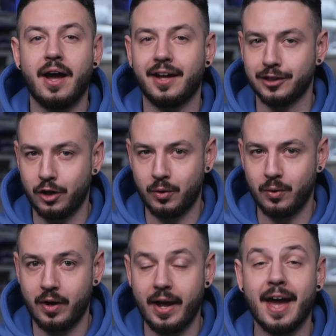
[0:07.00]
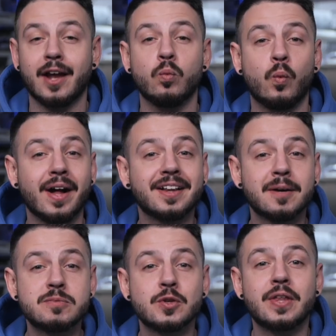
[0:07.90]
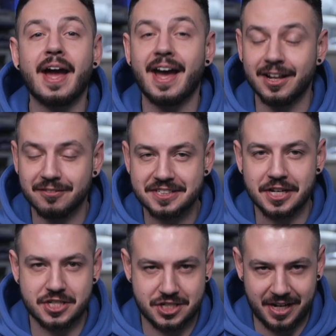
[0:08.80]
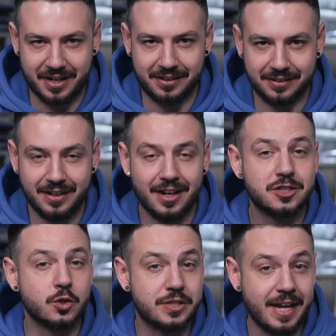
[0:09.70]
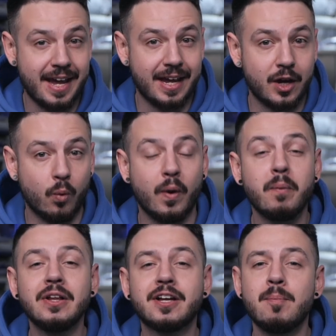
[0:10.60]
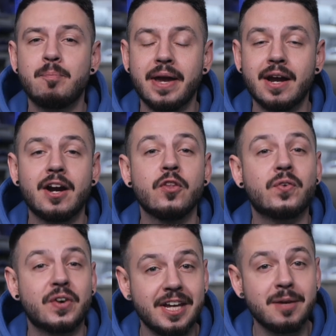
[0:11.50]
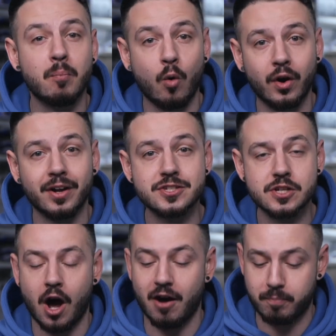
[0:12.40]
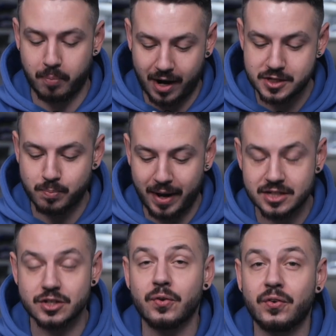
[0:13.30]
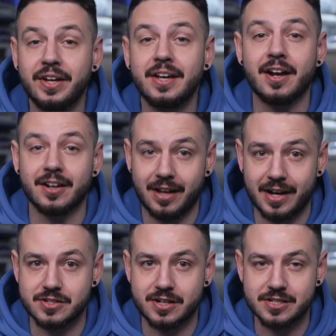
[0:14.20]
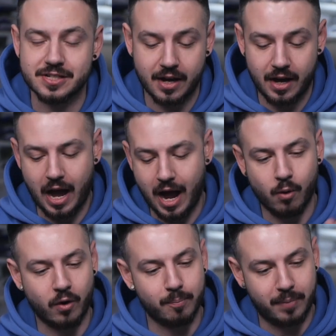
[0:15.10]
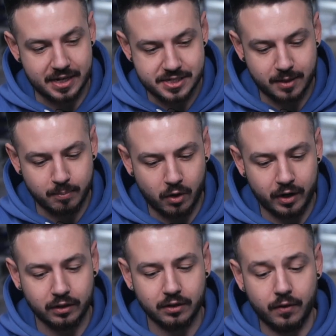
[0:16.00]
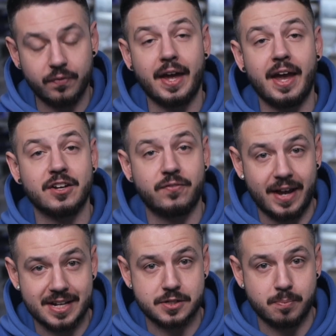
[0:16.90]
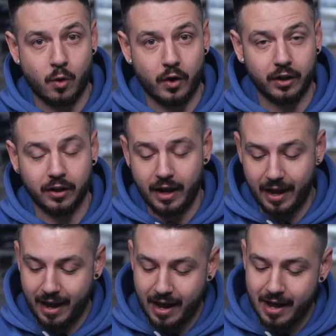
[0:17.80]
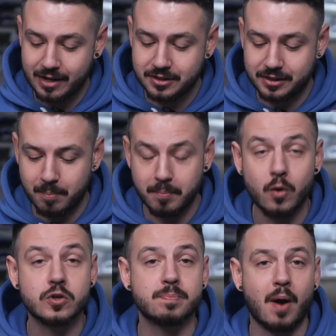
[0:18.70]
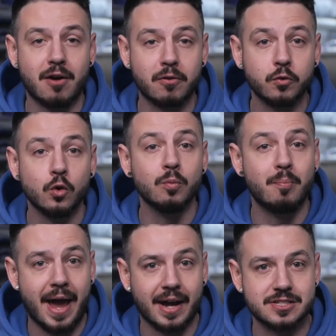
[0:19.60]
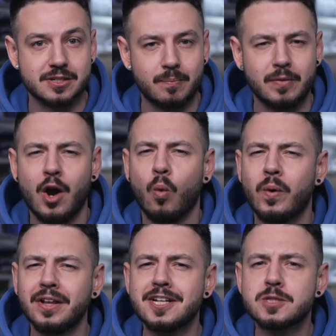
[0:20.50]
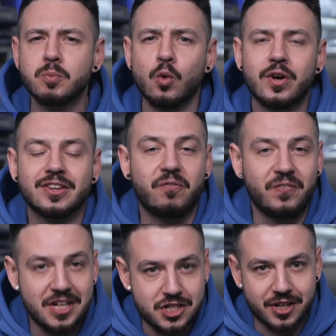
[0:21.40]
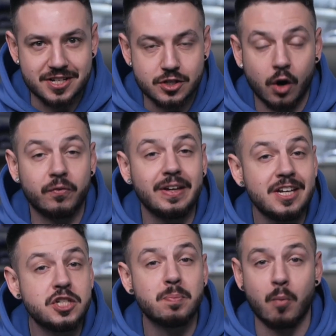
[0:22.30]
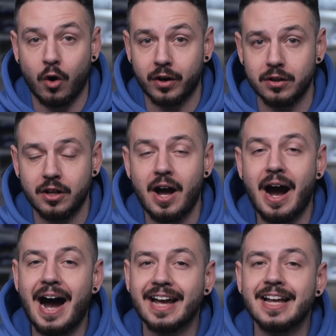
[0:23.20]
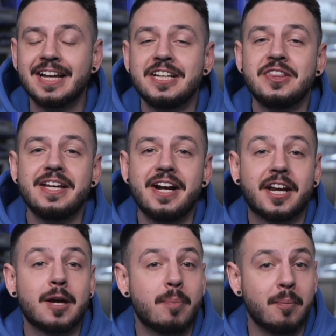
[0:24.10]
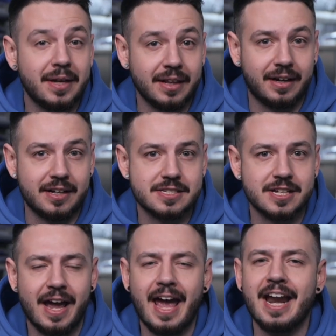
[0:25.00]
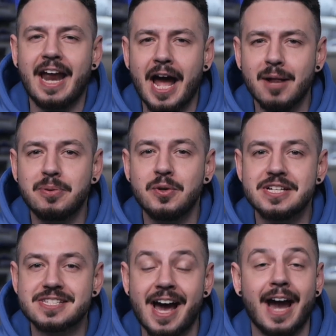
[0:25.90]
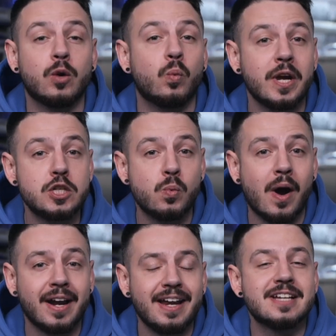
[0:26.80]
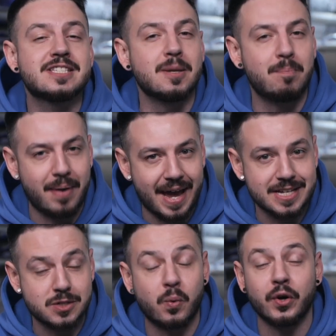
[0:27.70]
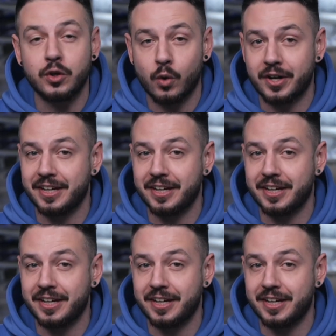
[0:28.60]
Hello and welcome to the Elvatech channel. Today we will compare three models of ProSpector 3 analyzers: our basic model, the advanced model, and the most powerful Max. We'll explore the features of each model, highlighting their capabilities, and help you decide which one is the best for your